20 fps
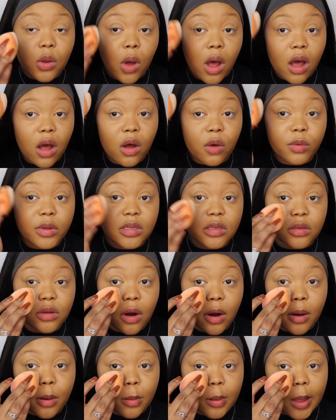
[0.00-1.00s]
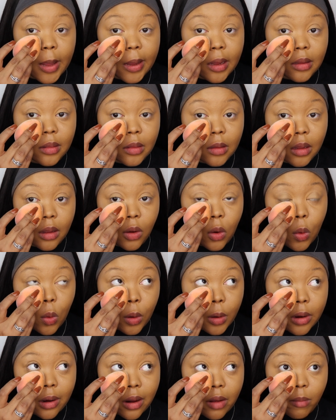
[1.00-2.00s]
I always start like in the
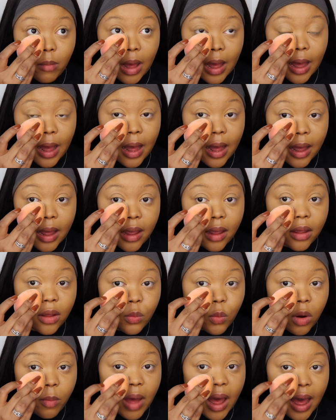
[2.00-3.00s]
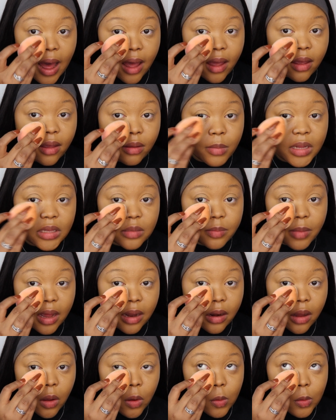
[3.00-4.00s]
corner of my eye where my eye meets my
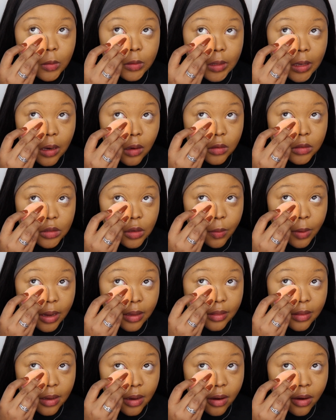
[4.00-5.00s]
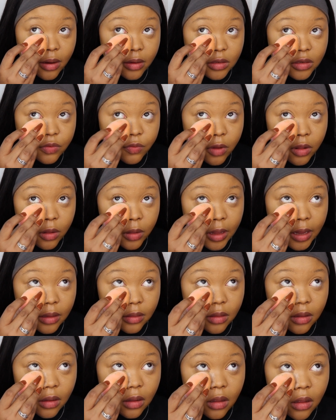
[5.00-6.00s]
nose, and I'll start right there and just follow like
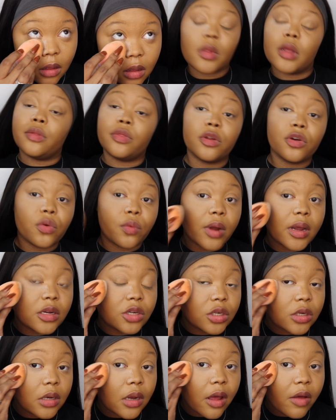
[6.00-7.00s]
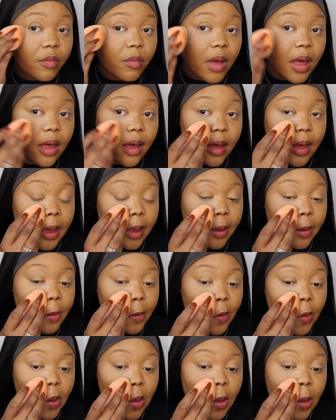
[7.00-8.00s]
the direction of my eye,
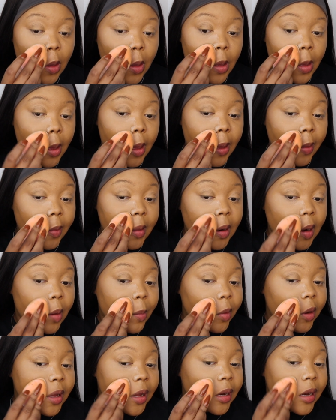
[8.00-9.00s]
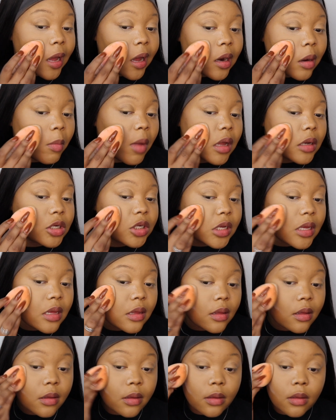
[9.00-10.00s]
and then I'll bring it down on my
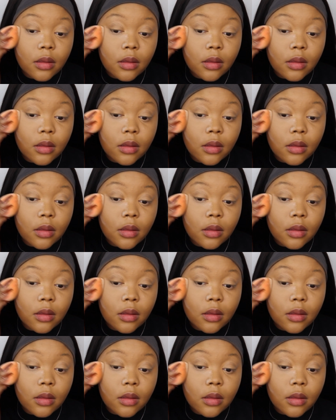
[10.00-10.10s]
cheek